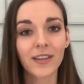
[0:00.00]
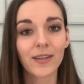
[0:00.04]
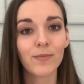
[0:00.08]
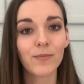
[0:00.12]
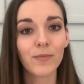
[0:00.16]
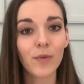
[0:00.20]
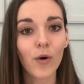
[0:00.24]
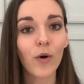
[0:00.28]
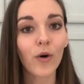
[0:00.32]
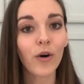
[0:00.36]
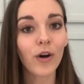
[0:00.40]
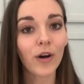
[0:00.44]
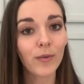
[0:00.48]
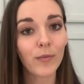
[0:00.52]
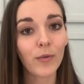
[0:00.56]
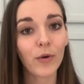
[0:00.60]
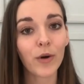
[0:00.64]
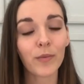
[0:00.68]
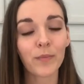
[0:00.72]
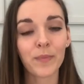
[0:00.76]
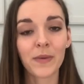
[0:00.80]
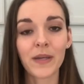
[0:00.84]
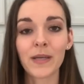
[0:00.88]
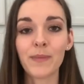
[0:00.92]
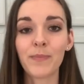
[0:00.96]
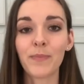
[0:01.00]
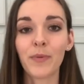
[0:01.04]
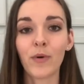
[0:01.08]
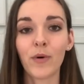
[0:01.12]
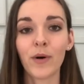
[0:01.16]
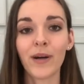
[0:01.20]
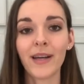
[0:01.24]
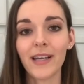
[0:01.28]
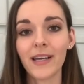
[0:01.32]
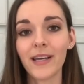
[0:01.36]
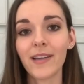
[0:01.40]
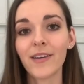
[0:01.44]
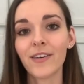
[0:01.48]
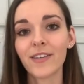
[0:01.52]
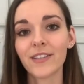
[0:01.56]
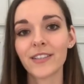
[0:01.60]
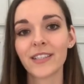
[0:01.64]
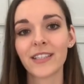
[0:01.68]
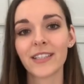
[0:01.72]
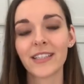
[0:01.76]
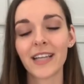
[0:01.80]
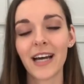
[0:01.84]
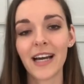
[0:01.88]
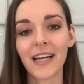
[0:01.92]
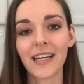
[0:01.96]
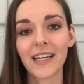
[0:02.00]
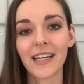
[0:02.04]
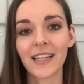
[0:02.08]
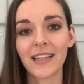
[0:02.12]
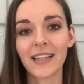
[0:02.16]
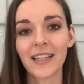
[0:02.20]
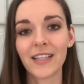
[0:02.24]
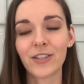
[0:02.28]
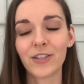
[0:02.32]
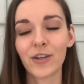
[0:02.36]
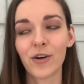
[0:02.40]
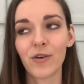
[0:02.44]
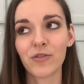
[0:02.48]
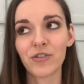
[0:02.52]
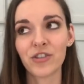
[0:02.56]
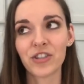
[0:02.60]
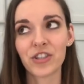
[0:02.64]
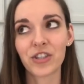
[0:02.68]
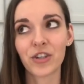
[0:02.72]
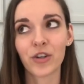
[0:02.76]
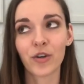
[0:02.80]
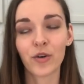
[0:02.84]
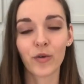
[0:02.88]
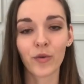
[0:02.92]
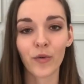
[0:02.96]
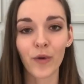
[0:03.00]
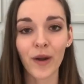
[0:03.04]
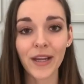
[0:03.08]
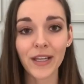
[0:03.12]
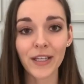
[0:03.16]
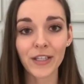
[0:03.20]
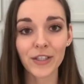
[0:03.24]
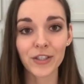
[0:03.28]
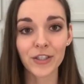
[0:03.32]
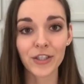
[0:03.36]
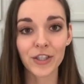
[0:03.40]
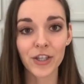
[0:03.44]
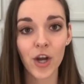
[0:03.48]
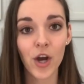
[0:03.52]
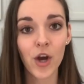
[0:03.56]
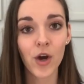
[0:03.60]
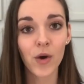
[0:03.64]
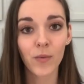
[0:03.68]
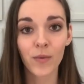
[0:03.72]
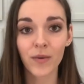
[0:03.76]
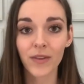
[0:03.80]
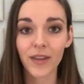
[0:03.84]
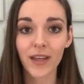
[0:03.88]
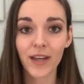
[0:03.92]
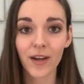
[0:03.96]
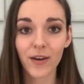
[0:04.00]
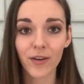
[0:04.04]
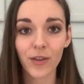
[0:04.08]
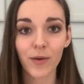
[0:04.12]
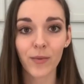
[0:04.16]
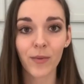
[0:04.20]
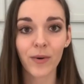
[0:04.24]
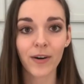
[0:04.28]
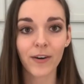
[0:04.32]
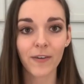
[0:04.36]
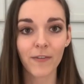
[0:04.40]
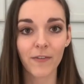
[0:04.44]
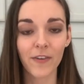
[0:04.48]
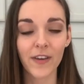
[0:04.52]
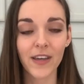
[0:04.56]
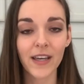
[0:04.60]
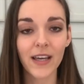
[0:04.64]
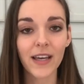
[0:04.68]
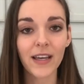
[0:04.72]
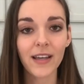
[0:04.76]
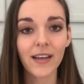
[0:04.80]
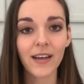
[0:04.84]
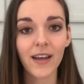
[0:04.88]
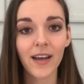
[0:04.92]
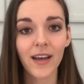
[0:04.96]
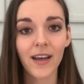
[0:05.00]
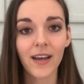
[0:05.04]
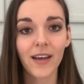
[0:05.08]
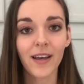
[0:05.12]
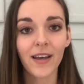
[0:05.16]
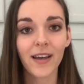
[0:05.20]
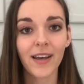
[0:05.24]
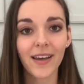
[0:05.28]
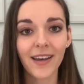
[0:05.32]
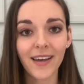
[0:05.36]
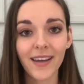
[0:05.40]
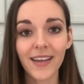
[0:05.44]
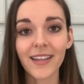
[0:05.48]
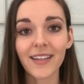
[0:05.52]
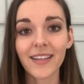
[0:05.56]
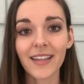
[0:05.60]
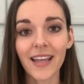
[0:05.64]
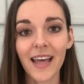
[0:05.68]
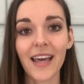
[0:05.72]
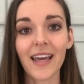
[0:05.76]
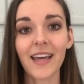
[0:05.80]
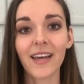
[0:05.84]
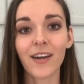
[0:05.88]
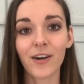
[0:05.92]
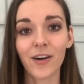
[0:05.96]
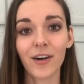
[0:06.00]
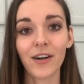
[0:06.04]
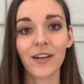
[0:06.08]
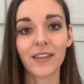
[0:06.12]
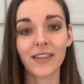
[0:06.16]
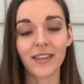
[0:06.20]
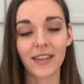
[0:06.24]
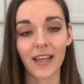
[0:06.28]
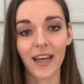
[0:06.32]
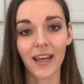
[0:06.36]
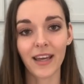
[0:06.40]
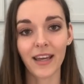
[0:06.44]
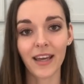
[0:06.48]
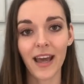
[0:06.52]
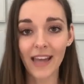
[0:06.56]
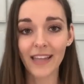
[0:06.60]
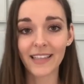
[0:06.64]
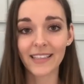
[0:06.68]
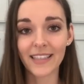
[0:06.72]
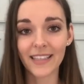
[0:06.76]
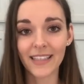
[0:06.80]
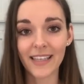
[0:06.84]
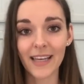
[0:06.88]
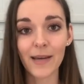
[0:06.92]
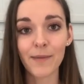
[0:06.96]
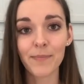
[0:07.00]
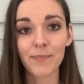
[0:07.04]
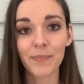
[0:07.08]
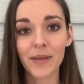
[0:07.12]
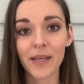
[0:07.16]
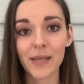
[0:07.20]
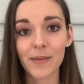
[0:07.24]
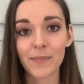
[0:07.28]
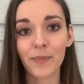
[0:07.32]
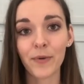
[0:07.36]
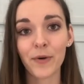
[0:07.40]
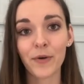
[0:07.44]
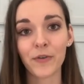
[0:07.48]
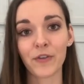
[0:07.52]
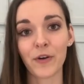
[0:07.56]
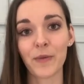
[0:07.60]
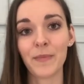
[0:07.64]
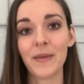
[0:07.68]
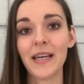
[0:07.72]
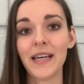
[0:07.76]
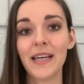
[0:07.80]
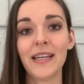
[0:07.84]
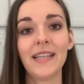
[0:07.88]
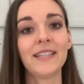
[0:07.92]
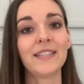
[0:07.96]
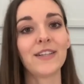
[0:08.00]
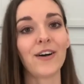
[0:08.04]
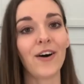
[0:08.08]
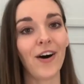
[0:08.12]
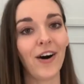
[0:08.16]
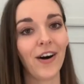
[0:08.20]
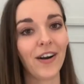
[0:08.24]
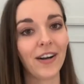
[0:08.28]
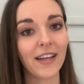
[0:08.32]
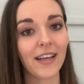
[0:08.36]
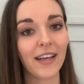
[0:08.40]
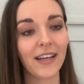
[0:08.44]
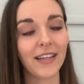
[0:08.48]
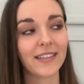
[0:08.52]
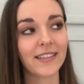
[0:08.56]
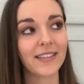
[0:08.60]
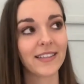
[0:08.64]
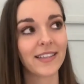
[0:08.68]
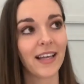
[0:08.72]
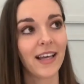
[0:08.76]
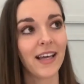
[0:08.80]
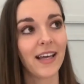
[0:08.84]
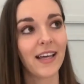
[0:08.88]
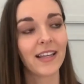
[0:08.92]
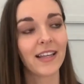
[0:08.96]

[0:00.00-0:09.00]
The more and more people in our society that don't just cringe when they hear the word vegan is a good thing. And to get people from his audience